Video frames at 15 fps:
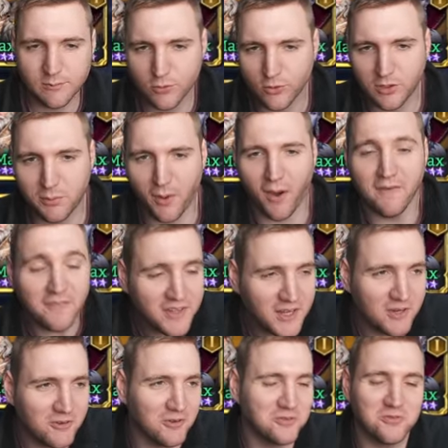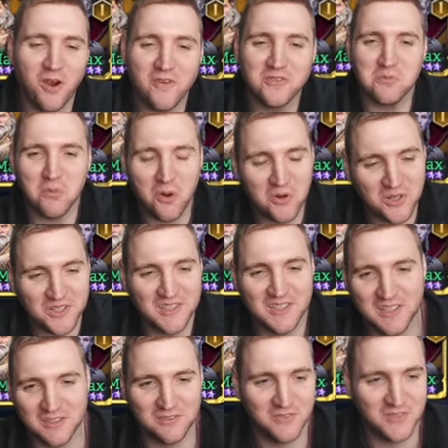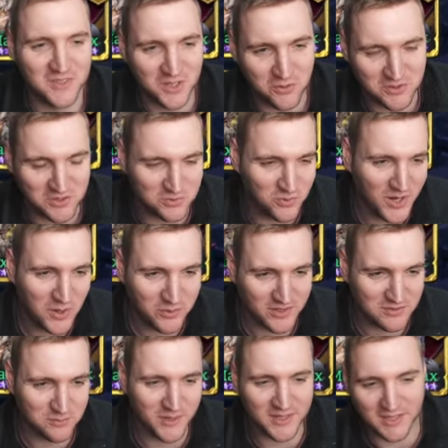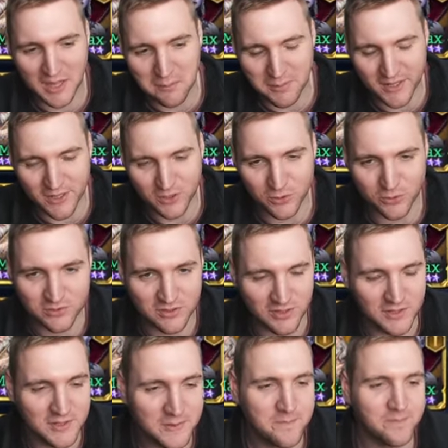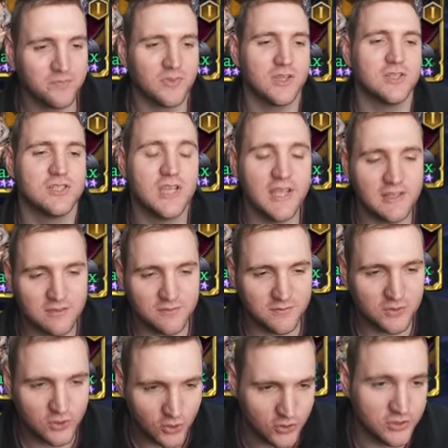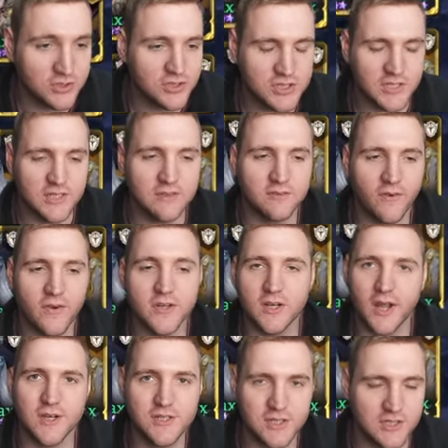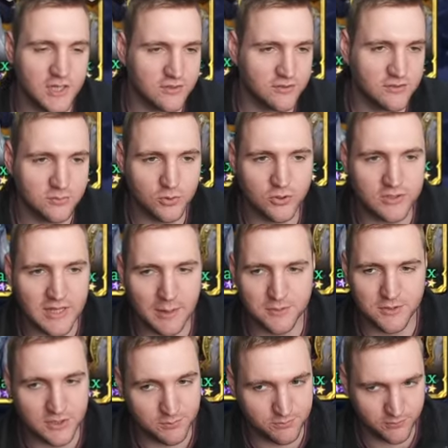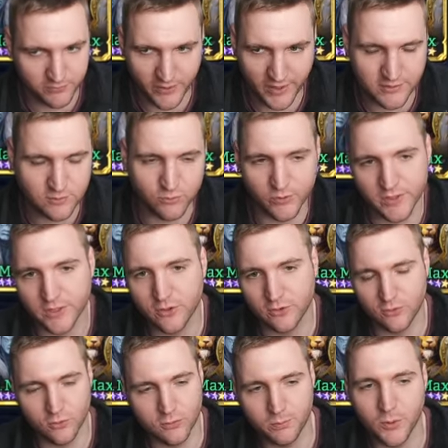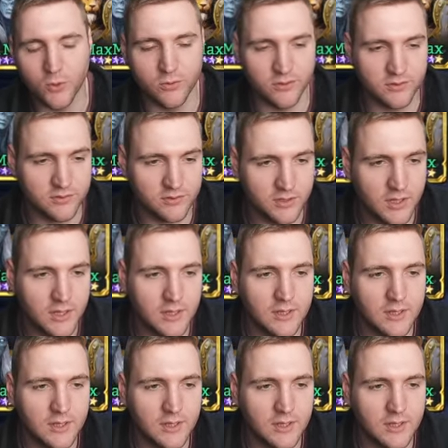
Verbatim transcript: I'm talking about other heroes rather than Morrigan in this video, which is why I wanted to make it a bit looser. She is good. She is very nice. She does some good damage. She provides a really good lord bonus.